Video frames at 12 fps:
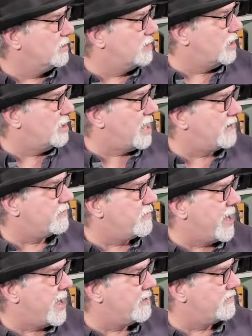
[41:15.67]
lot of them
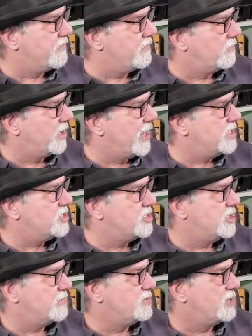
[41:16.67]
have
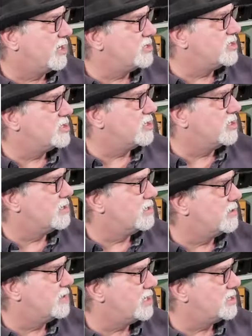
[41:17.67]
relationship charts,
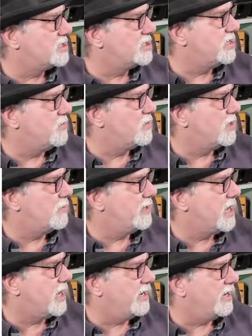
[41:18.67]
so let's see what we
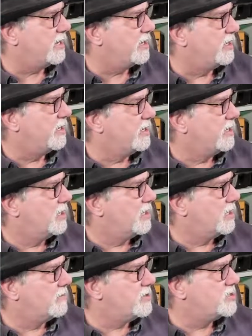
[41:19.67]
got here.
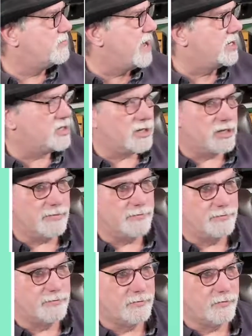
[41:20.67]
Roots Magic.
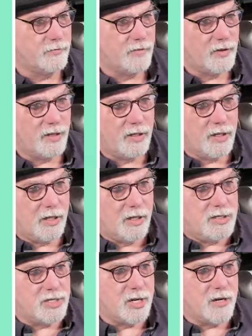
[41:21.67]

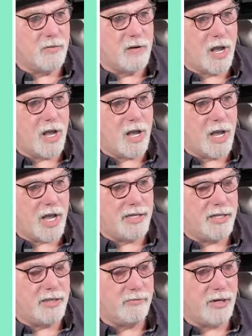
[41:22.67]
So I
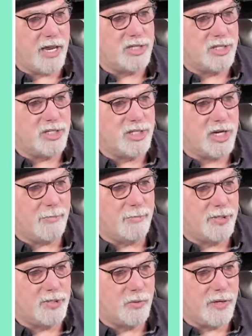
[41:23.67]
did the relationship
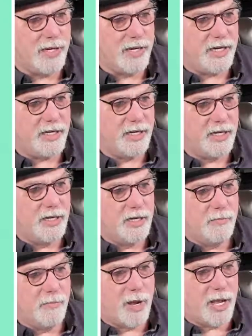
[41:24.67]
between
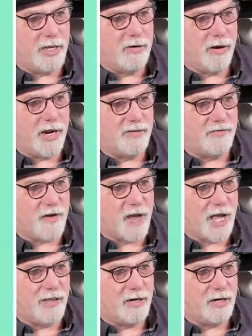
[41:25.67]
my
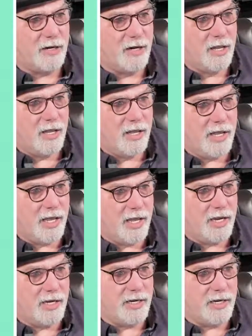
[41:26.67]
grandfather and